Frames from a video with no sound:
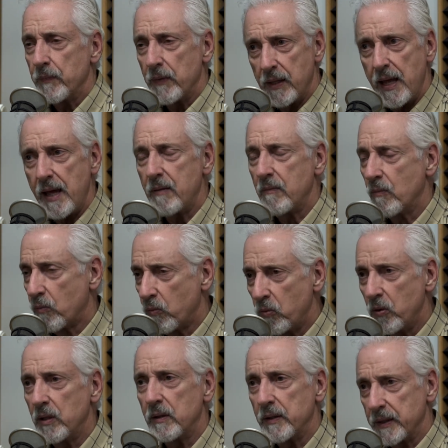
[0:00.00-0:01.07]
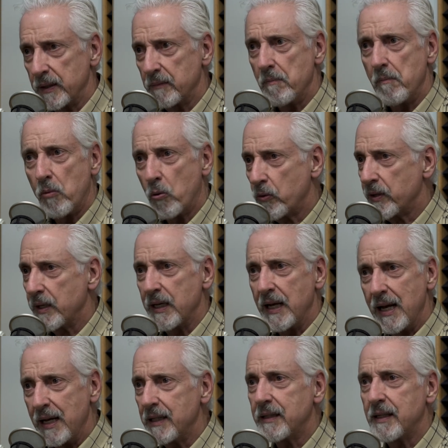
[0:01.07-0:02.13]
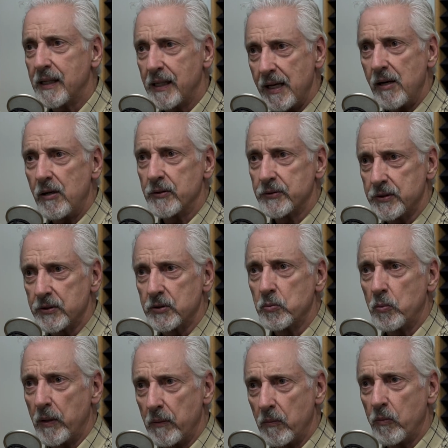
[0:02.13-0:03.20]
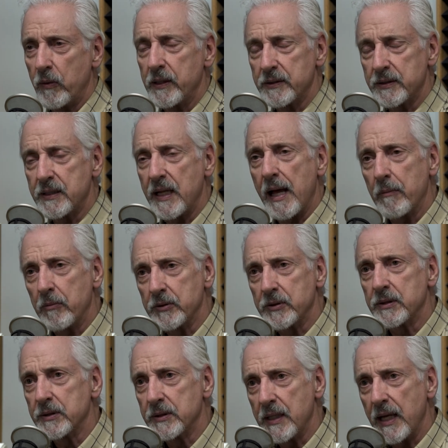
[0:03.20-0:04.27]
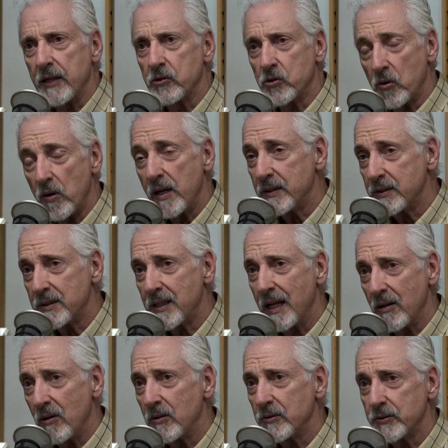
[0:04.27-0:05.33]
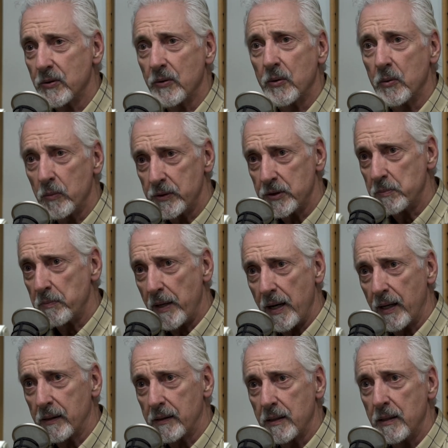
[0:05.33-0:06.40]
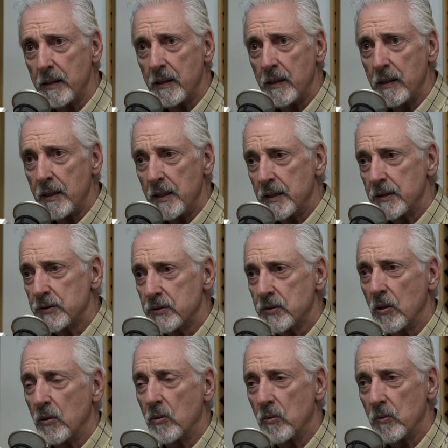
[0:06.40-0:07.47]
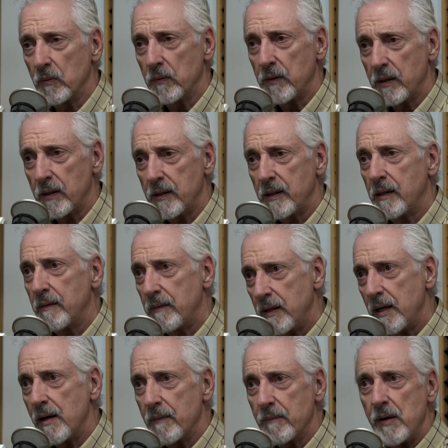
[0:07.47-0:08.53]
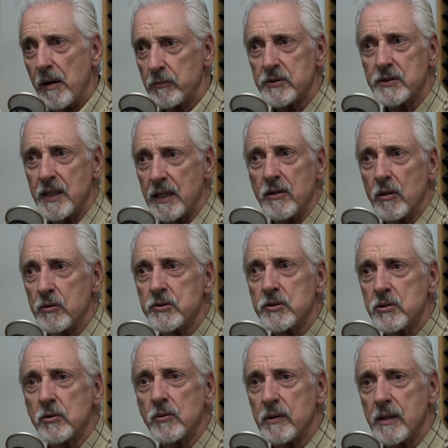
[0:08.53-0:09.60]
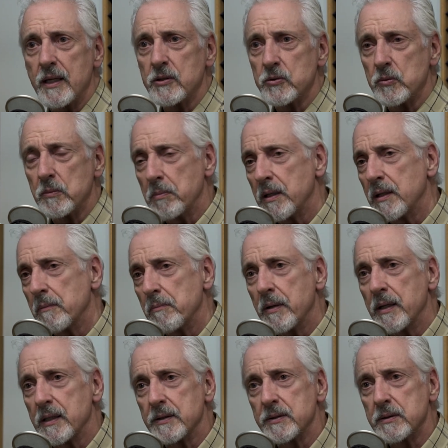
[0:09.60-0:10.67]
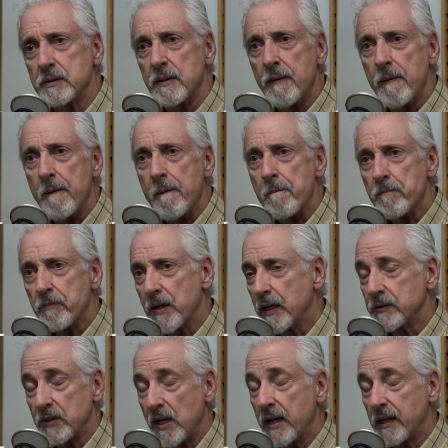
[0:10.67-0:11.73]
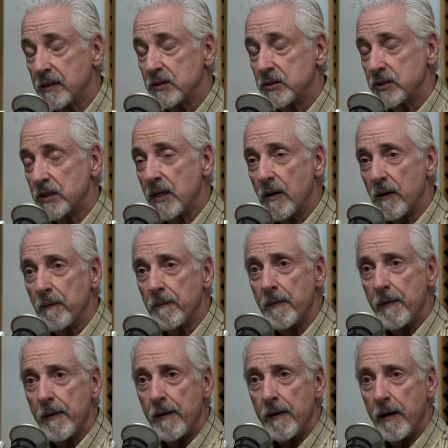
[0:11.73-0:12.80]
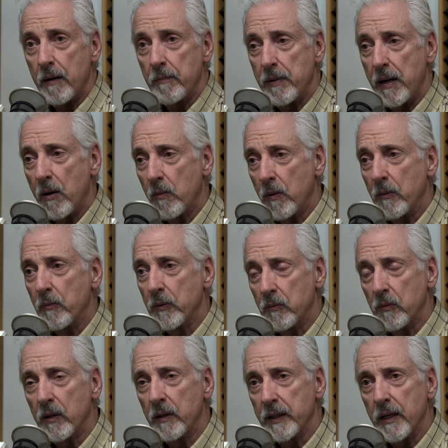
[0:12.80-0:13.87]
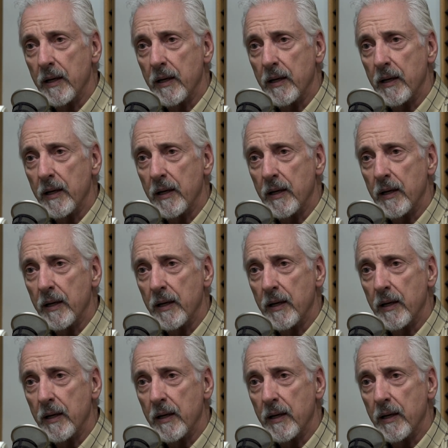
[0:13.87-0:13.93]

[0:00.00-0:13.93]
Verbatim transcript: that really, more than anything else, is what reestablishes that trust and also the respect. So, yeah, I would say those two things would be the biggest things I could share about what would really